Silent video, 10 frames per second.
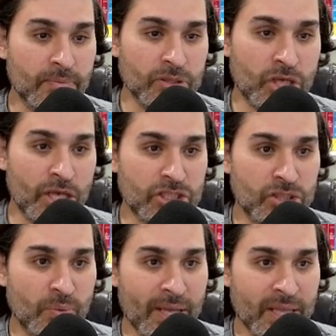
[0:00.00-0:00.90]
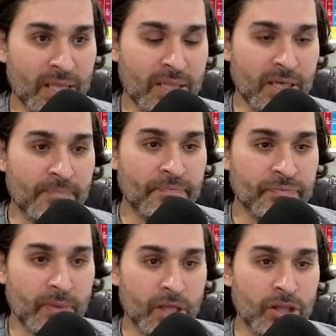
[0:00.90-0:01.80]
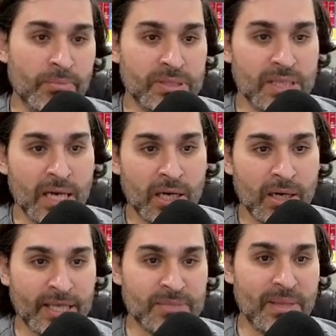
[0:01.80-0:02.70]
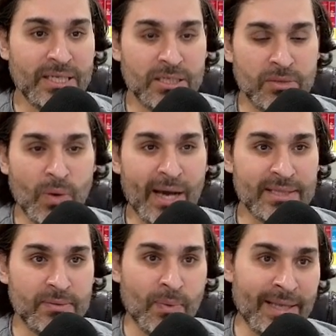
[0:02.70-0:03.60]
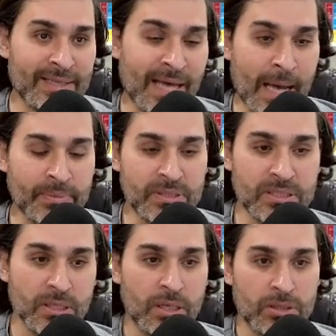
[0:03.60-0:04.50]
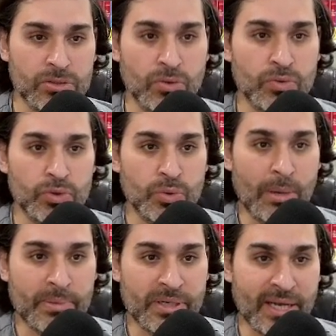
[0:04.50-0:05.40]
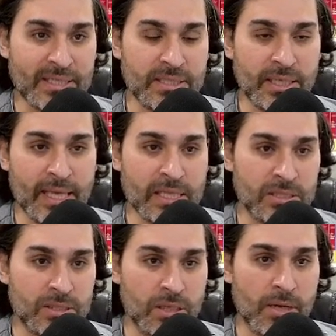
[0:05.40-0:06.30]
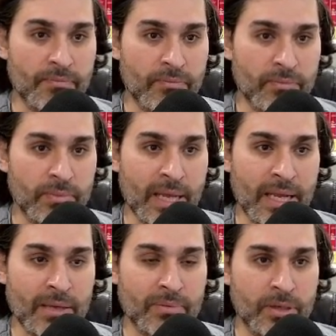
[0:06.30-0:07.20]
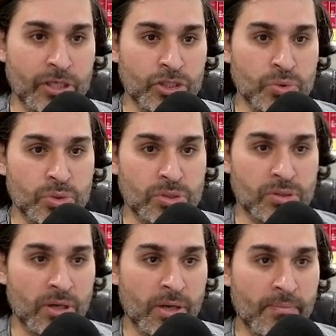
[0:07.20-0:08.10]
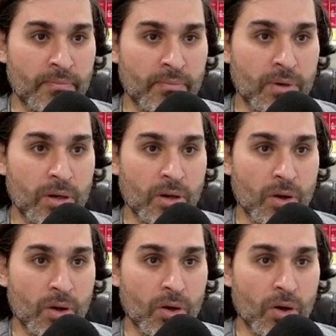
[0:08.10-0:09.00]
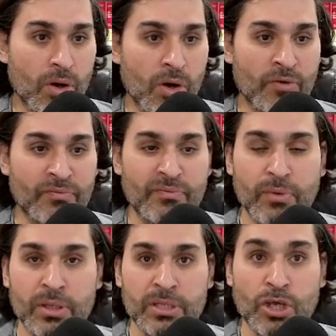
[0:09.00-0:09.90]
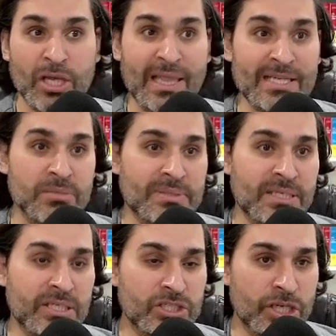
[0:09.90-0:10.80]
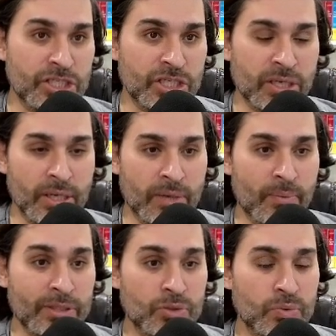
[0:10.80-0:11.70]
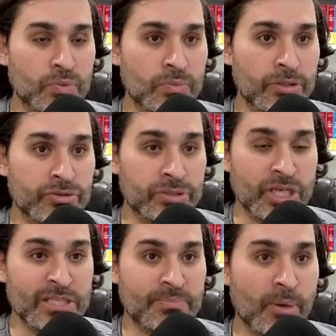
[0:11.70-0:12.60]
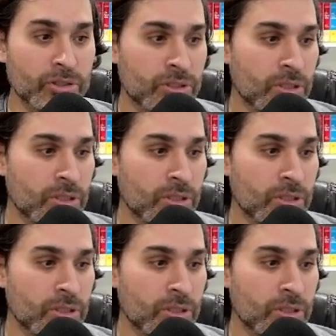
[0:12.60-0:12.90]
change in the way that the numbers are explained and why that happens. So you are protected against getting issues of your collateral percentage changing when you change bond.